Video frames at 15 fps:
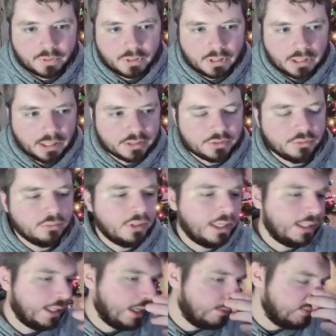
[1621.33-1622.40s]
I do
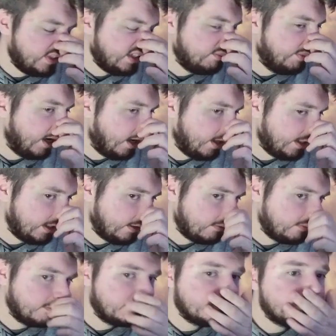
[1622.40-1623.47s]
like Empty Body.
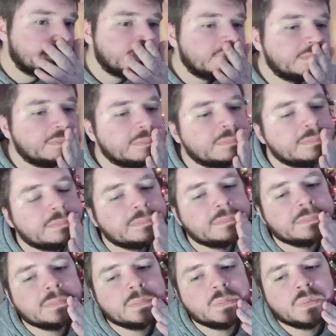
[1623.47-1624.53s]

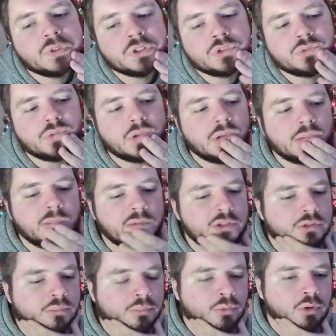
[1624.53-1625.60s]
Just for
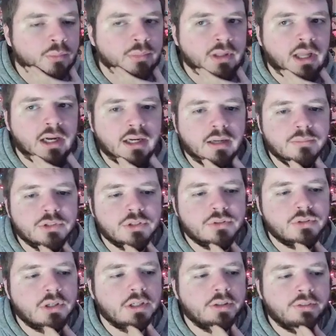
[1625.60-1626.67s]
some more block. I'm just
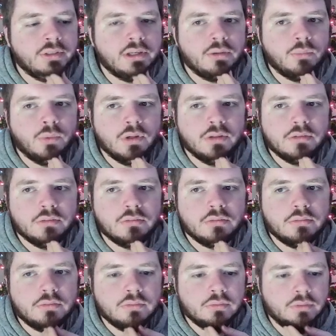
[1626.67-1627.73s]
trying to think what...
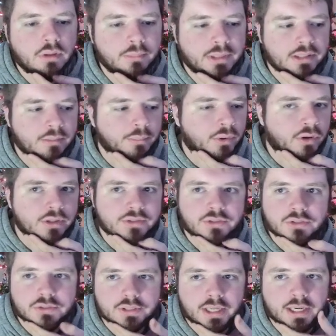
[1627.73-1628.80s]
I mean, the boss
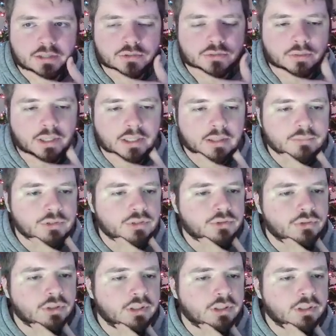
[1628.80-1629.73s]
is next, right? I'm just trying to